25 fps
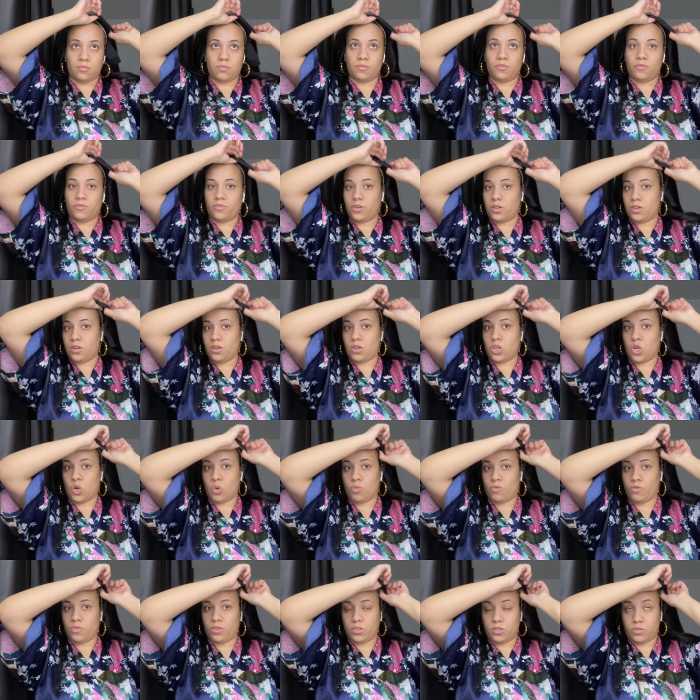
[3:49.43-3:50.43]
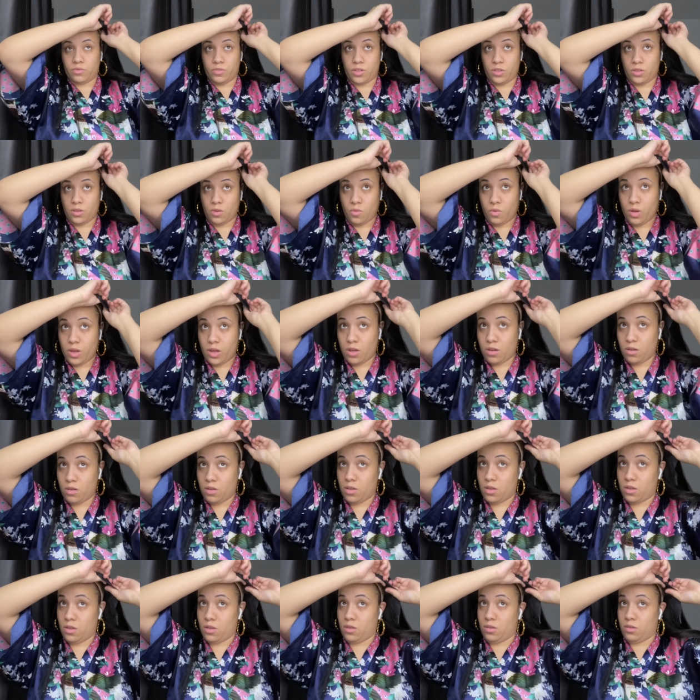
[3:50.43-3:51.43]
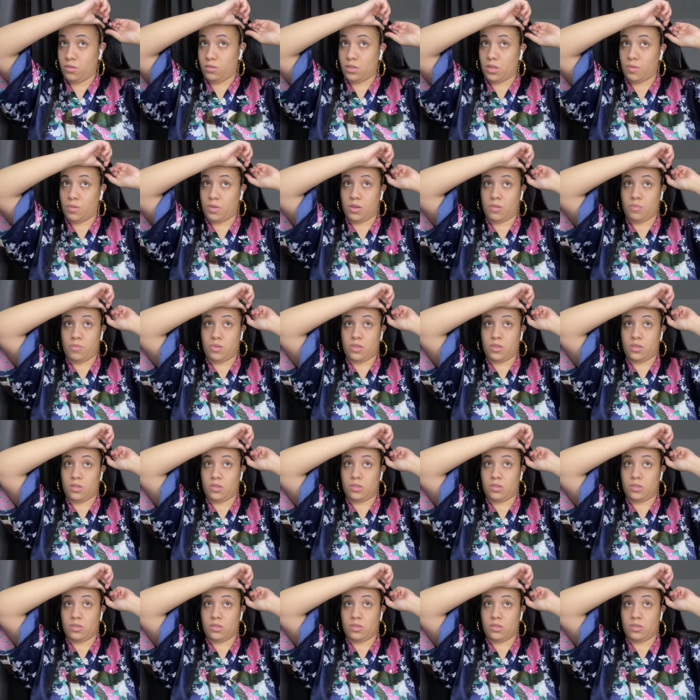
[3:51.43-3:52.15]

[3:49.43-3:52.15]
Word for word: front comb fits really well so i'm going to put the